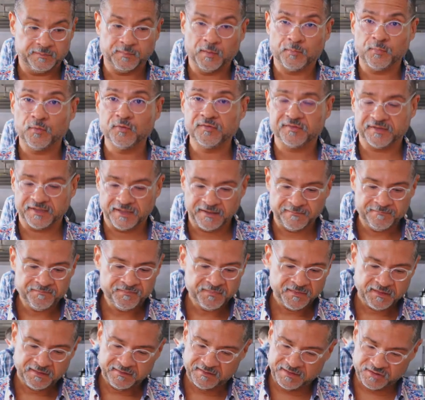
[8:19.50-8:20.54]
pupusa,
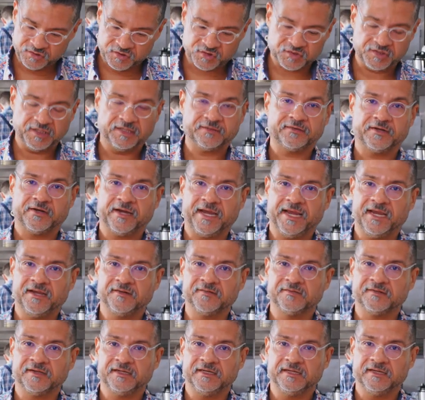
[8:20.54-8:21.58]
they just stuck their
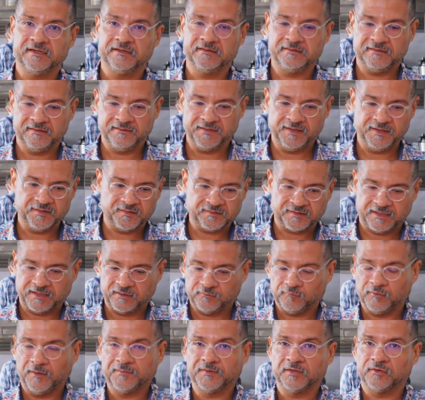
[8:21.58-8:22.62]
hands in this,
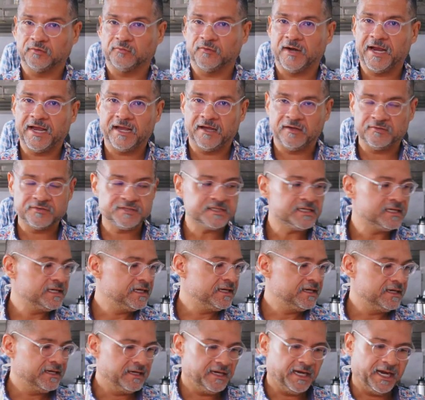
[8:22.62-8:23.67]
kind of rubbed it around,
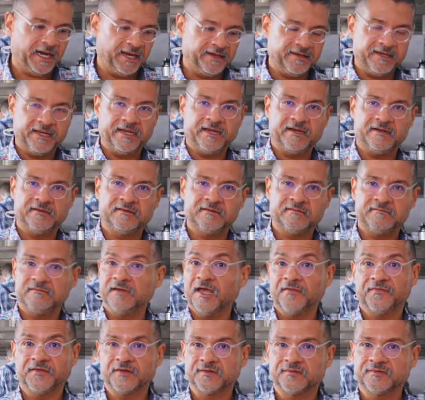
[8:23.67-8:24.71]
and then
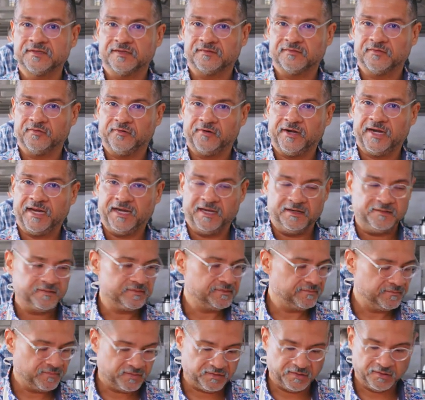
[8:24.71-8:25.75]
nothing sticks to their
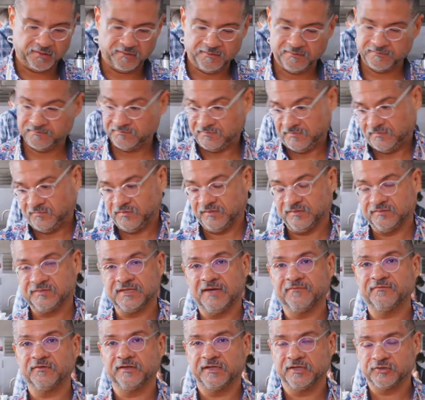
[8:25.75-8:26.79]
hands. So it's
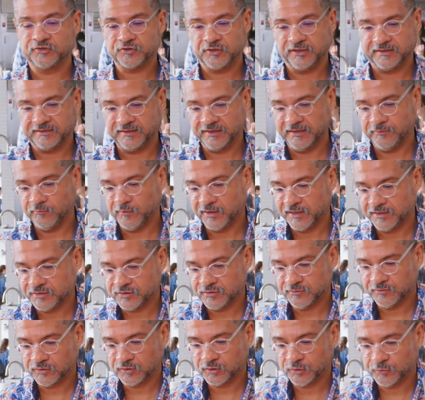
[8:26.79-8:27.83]
definitely a trick that I wanted
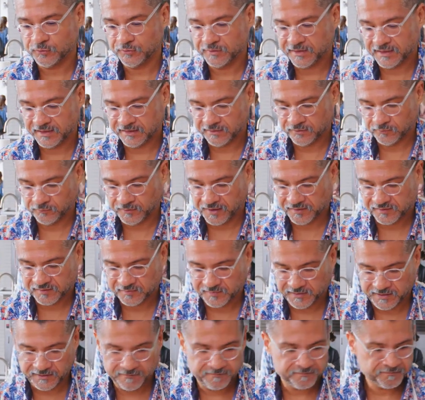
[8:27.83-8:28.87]
to include in the
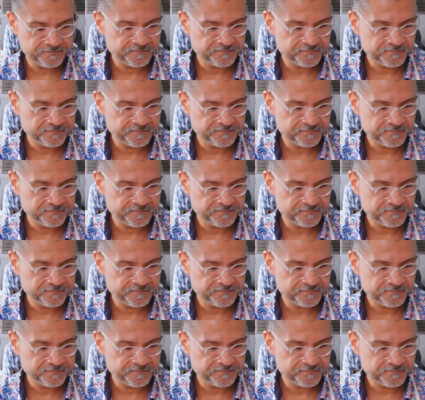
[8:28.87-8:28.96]
recipe.